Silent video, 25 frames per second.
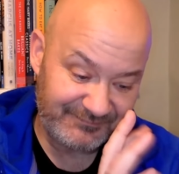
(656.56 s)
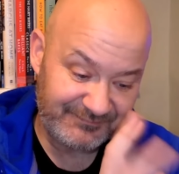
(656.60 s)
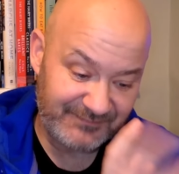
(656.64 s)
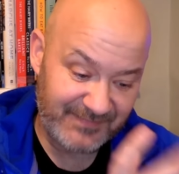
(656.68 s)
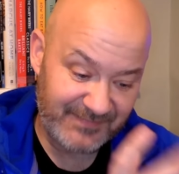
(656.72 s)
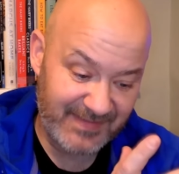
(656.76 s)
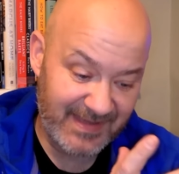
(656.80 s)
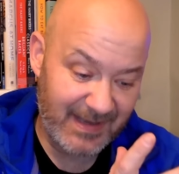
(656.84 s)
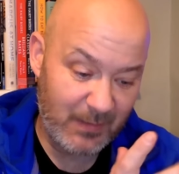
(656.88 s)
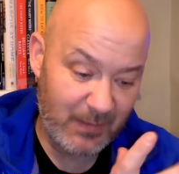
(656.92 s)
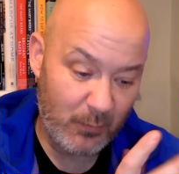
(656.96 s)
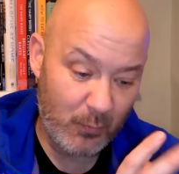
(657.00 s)

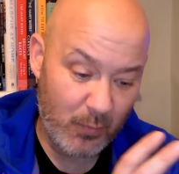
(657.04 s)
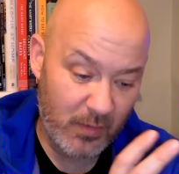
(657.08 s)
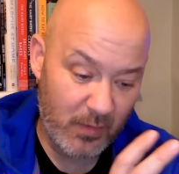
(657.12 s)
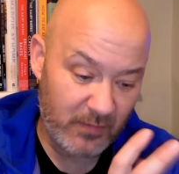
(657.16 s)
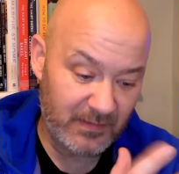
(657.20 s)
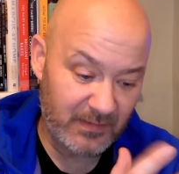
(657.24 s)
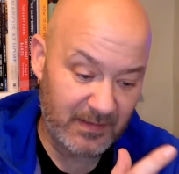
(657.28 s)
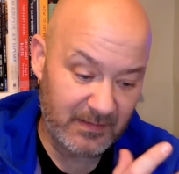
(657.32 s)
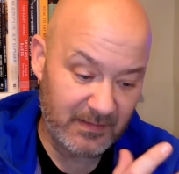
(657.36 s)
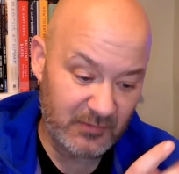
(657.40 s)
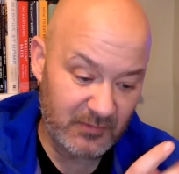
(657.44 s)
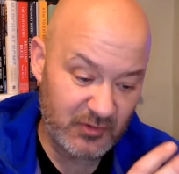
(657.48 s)
that
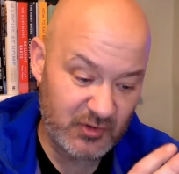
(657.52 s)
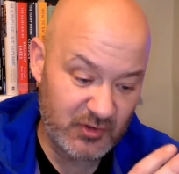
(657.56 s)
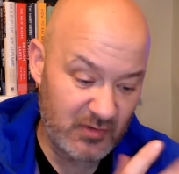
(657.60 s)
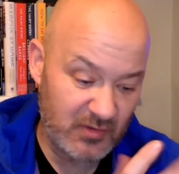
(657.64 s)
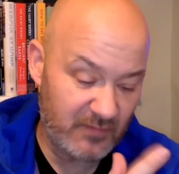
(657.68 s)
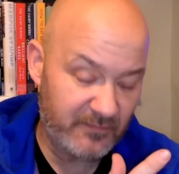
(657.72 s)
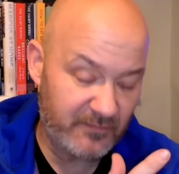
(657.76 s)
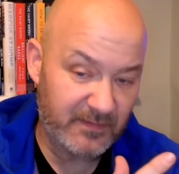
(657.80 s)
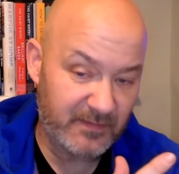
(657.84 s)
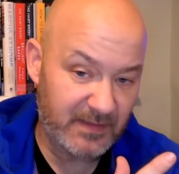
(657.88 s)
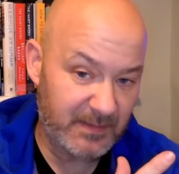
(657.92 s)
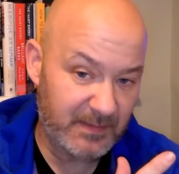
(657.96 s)
one little
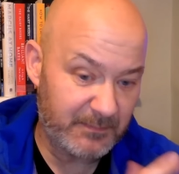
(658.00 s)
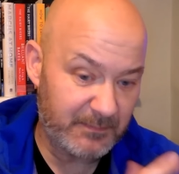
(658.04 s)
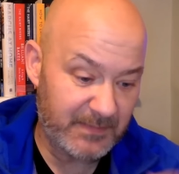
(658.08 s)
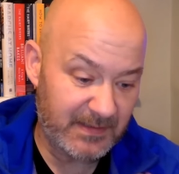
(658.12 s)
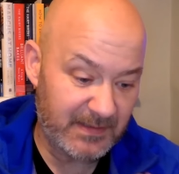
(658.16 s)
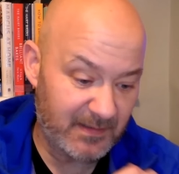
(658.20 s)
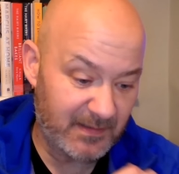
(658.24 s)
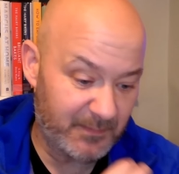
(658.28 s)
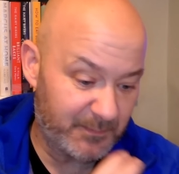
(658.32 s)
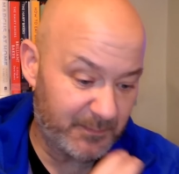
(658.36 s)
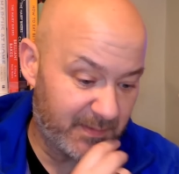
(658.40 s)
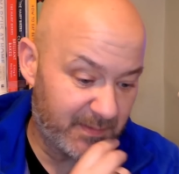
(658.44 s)
shuffle in
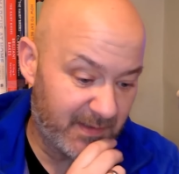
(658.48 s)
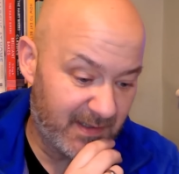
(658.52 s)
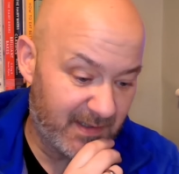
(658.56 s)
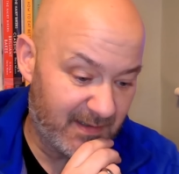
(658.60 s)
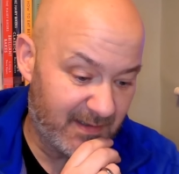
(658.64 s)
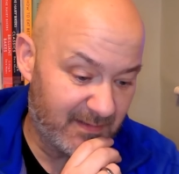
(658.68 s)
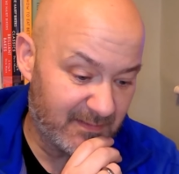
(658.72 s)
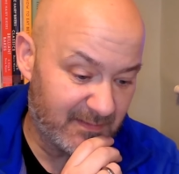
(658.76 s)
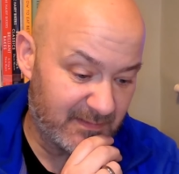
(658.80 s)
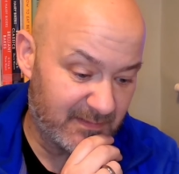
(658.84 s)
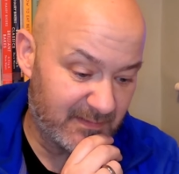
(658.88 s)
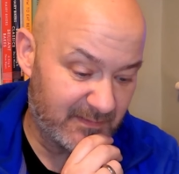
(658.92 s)
Middle of
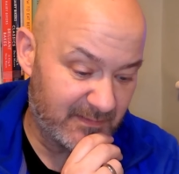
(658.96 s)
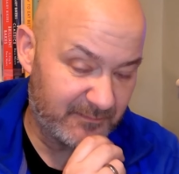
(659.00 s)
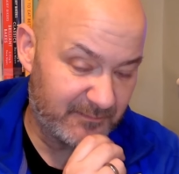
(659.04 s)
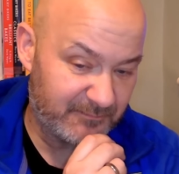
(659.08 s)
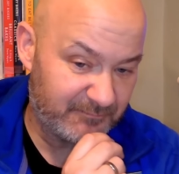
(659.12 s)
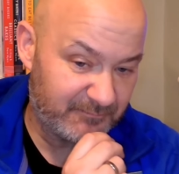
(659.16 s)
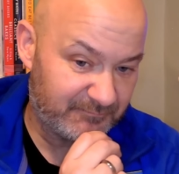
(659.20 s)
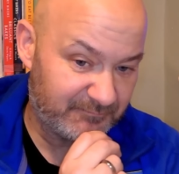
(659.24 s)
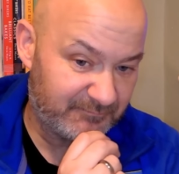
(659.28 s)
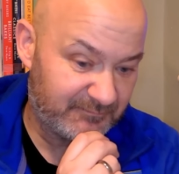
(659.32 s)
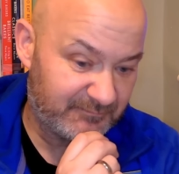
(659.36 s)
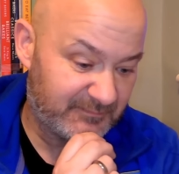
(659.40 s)
Park
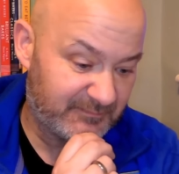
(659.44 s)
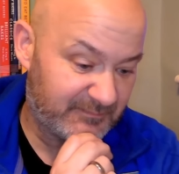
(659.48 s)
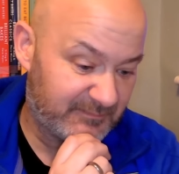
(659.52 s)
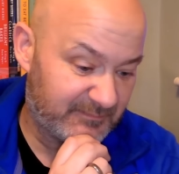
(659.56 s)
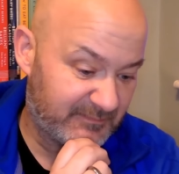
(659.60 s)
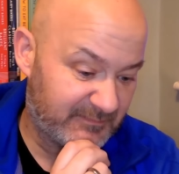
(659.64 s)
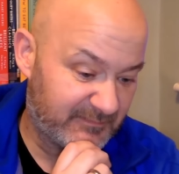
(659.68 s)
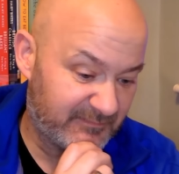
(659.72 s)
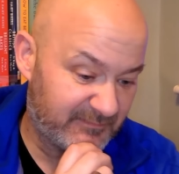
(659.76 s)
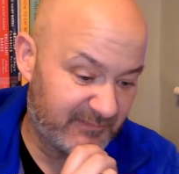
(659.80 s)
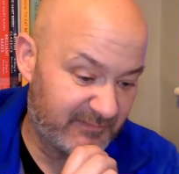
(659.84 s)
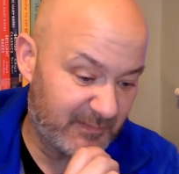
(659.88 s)

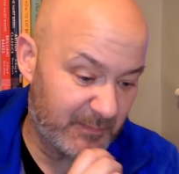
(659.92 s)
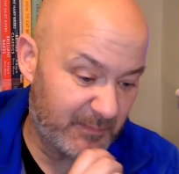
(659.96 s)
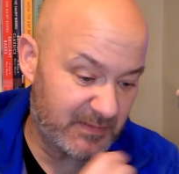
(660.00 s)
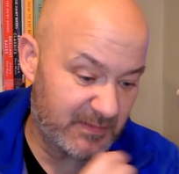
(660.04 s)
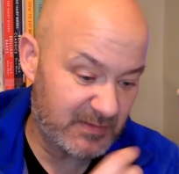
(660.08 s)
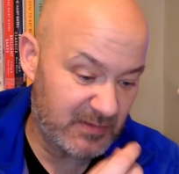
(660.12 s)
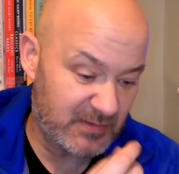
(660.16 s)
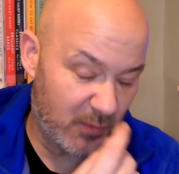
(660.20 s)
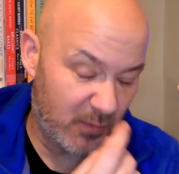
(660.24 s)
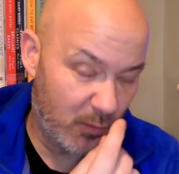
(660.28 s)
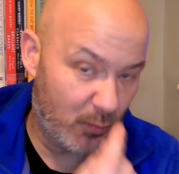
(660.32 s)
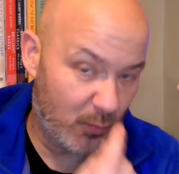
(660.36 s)
from a
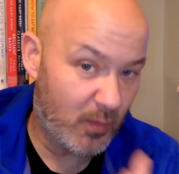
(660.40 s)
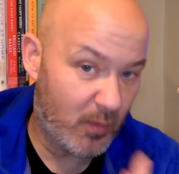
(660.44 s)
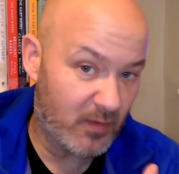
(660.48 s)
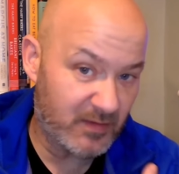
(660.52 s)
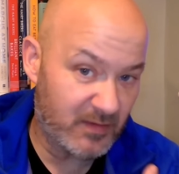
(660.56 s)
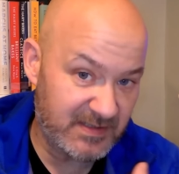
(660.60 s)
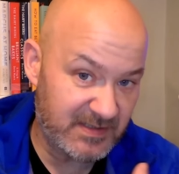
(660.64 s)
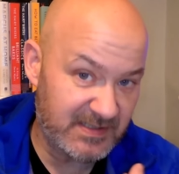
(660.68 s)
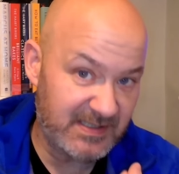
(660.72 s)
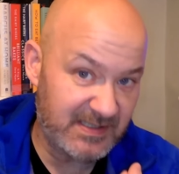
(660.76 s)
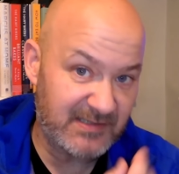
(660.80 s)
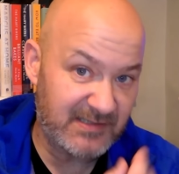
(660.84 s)
sort of
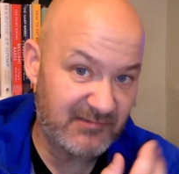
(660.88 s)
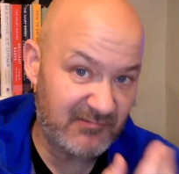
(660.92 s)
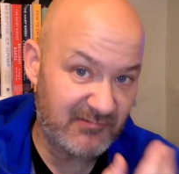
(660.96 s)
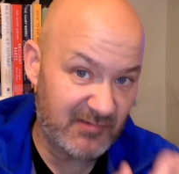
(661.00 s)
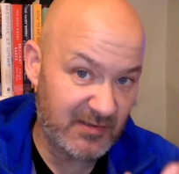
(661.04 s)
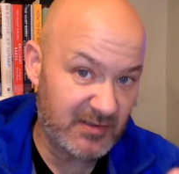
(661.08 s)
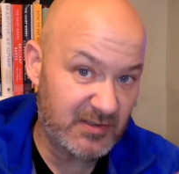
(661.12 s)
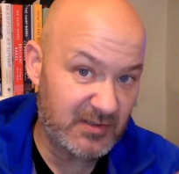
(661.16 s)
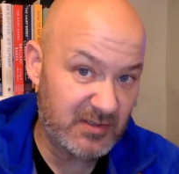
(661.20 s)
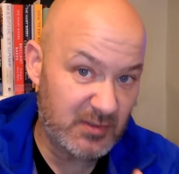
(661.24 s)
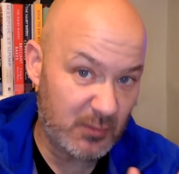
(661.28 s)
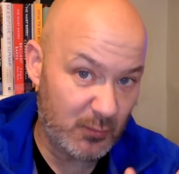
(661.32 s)
one sitter
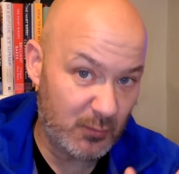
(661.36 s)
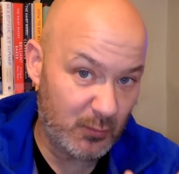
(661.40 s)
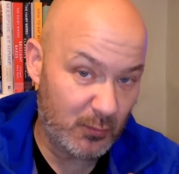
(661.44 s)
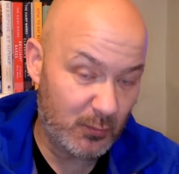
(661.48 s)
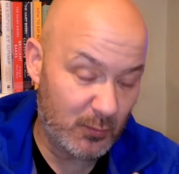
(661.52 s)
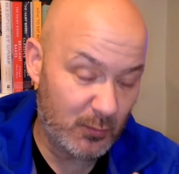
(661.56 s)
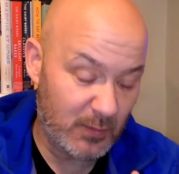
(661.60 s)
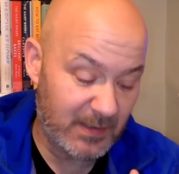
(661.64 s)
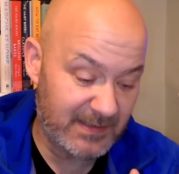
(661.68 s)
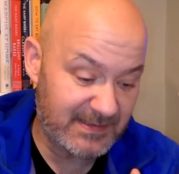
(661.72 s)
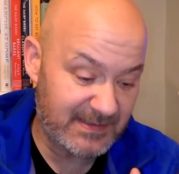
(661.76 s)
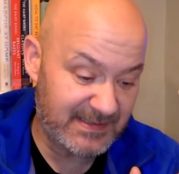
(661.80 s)
and two
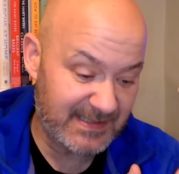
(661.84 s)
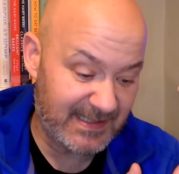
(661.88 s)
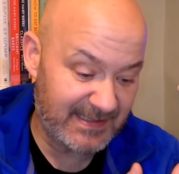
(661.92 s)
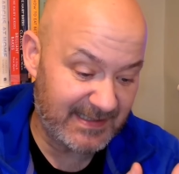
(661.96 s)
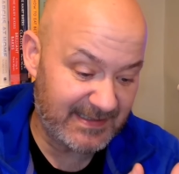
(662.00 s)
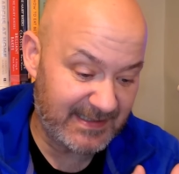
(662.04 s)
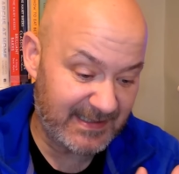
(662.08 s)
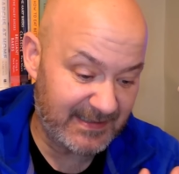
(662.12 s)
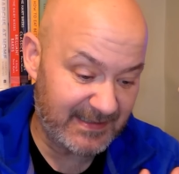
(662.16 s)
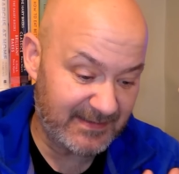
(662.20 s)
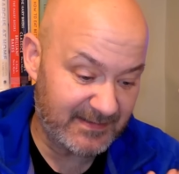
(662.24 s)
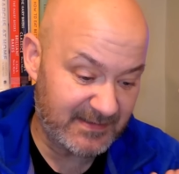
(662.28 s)

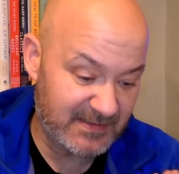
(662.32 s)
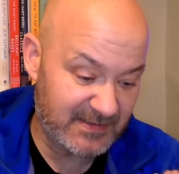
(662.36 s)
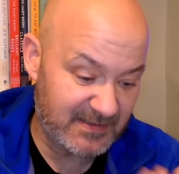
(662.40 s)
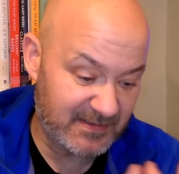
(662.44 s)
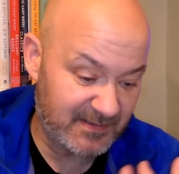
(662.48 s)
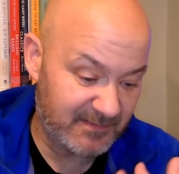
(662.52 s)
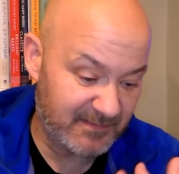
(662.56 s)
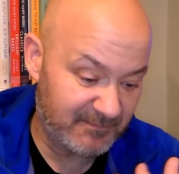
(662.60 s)
attacking to